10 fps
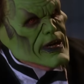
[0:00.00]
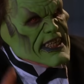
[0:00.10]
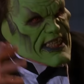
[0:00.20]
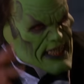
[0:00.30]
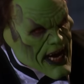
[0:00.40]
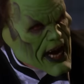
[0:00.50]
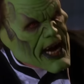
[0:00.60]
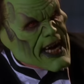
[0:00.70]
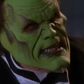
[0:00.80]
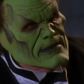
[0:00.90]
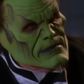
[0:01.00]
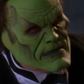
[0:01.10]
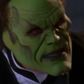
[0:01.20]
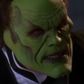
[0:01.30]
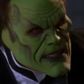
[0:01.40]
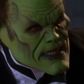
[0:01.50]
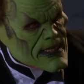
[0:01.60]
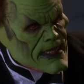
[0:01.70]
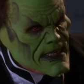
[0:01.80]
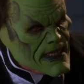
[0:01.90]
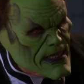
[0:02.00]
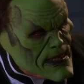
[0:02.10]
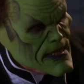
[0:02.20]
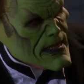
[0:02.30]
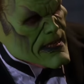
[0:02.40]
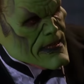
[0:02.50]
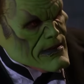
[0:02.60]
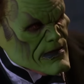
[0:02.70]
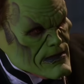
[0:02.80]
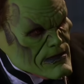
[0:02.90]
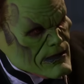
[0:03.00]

He kinda looks like a green version of that Terminator toy when